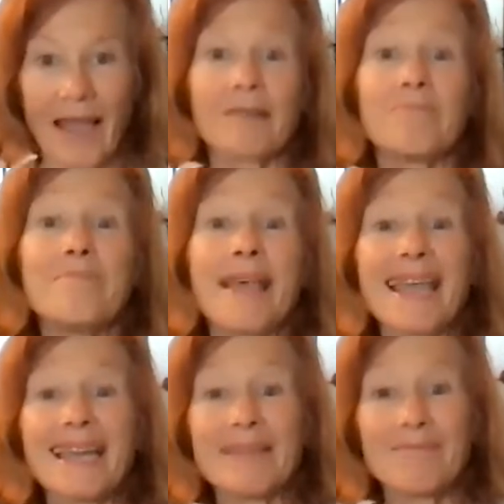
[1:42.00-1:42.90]
And
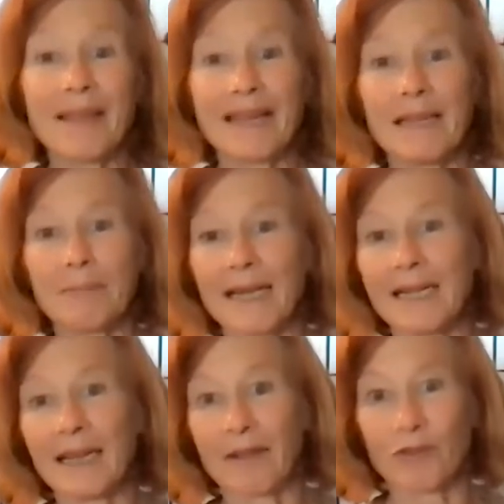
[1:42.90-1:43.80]
many, many,
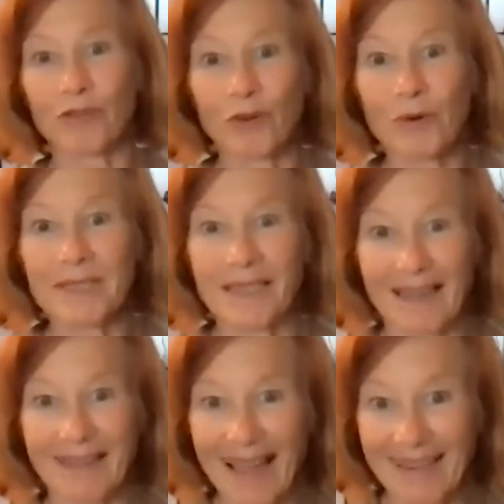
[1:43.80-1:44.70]
many other stories
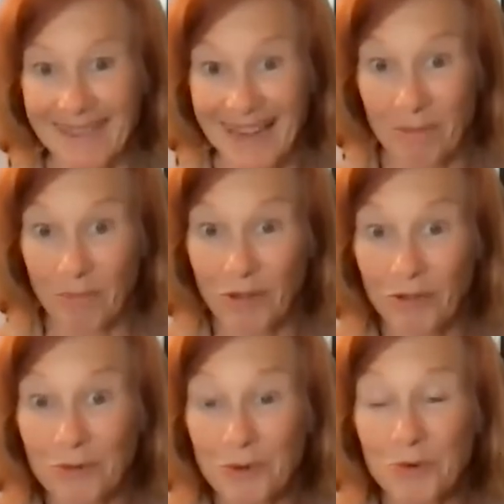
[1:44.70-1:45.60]
like that came
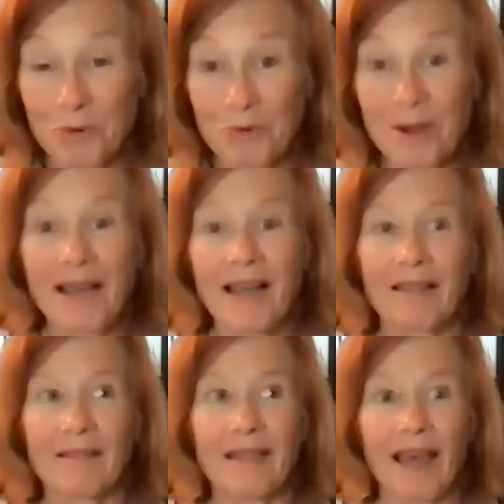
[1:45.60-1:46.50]
through
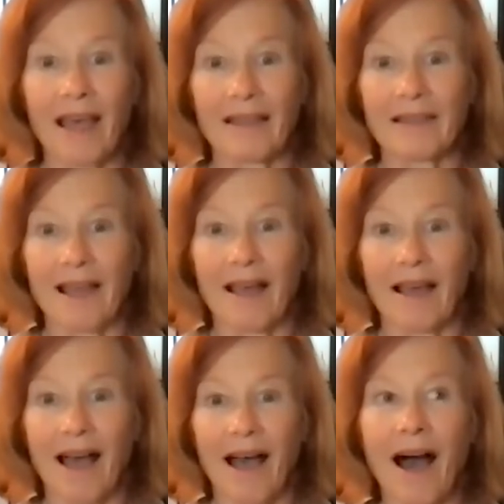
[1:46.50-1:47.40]
that
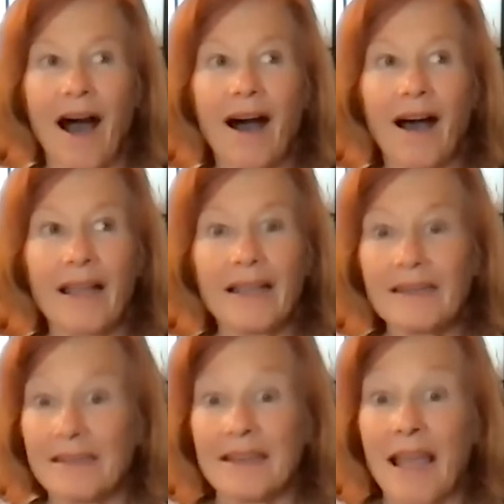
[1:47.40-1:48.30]
I
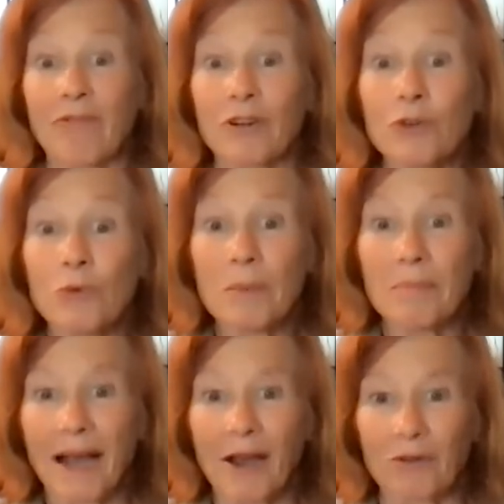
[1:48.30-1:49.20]
never knew
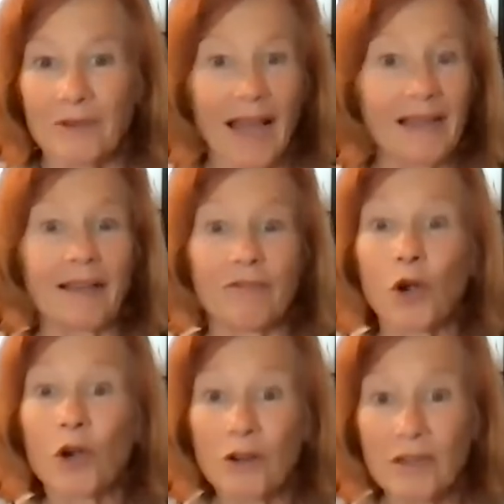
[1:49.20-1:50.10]
about, I never
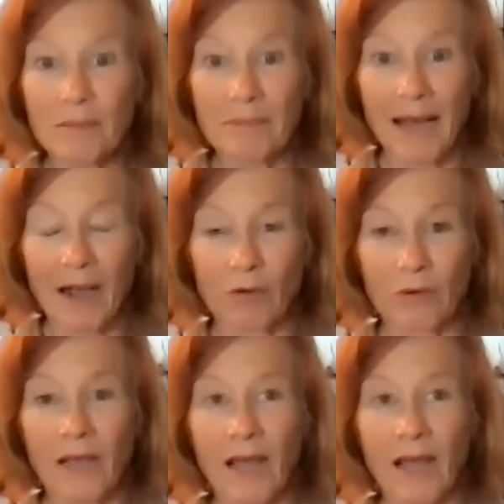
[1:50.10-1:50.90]
heard about.